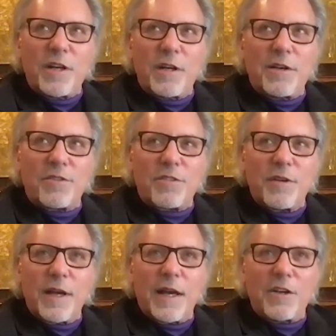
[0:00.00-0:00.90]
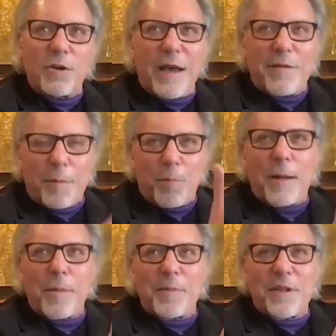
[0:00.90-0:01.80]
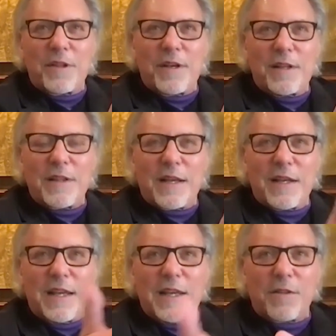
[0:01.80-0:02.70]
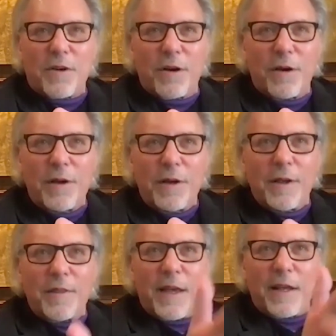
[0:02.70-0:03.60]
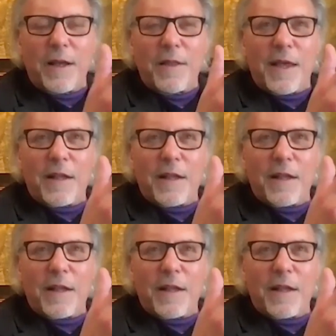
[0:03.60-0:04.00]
is, and you have a probability that either they